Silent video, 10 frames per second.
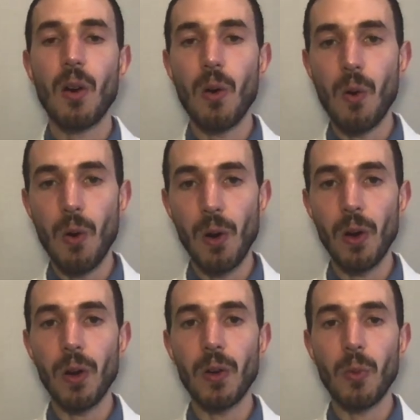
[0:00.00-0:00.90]

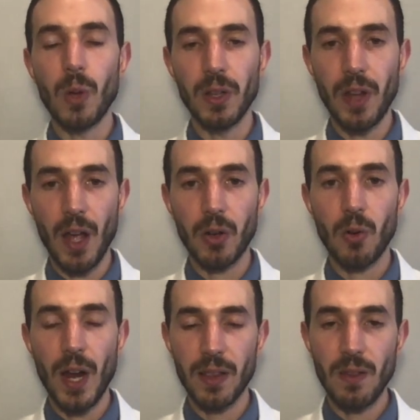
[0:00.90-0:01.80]
or will not
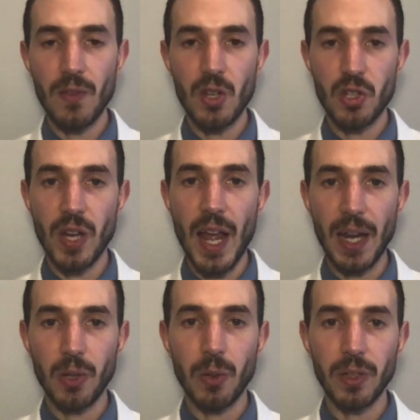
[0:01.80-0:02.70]
correct the vision
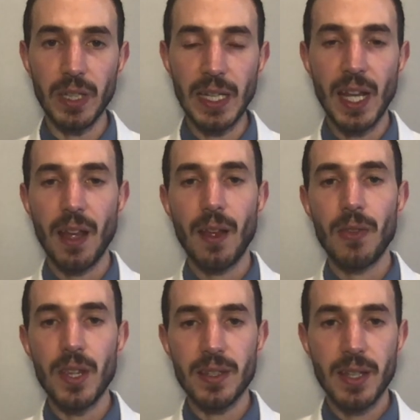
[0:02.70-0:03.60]
adequately.
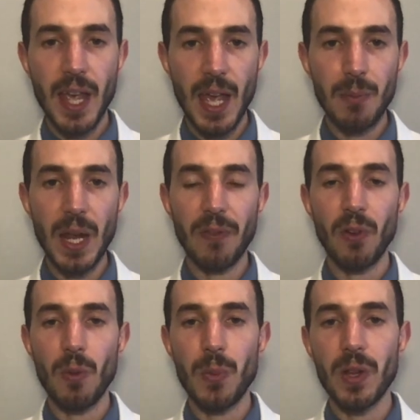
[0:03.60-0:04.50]
This can make
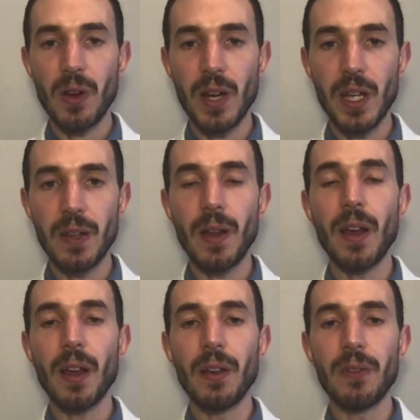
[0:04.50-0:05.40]
for a period
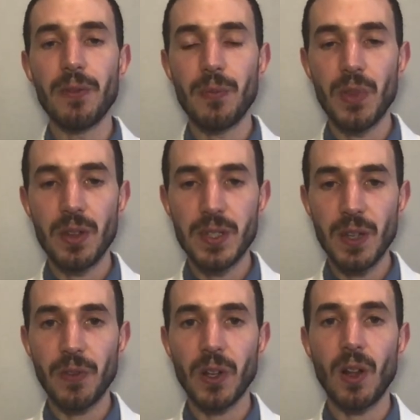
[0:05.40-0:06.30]
of
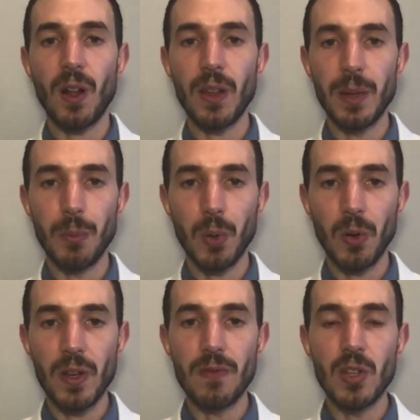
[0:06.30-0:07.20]
difficult and
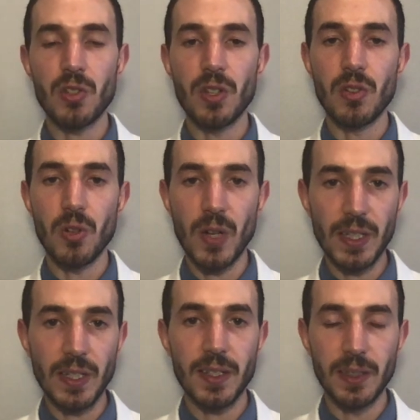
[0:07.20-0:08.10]
blurry vision during
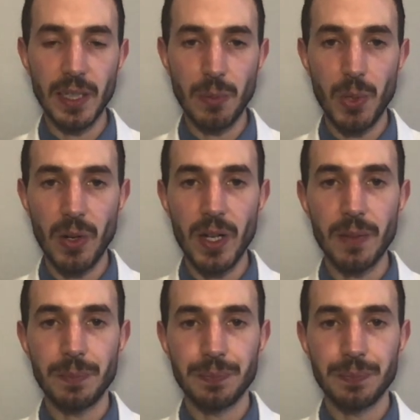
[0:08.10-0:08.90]
the healing period.